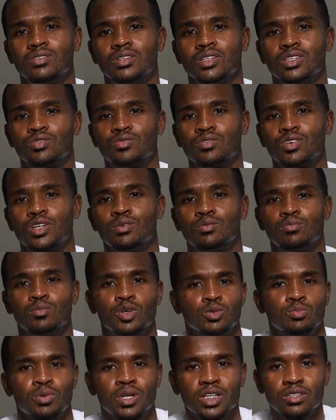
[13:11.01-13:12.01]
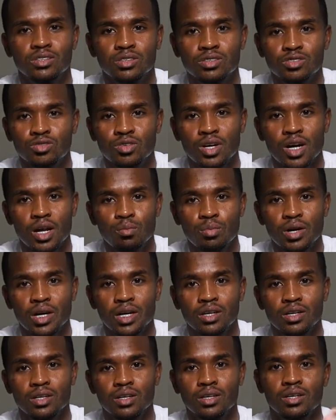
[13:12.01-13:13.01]
It's free. Most places you gotta
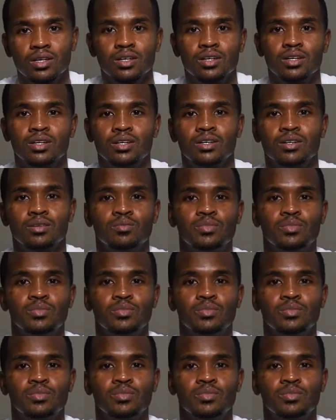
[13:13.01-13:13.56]
pay.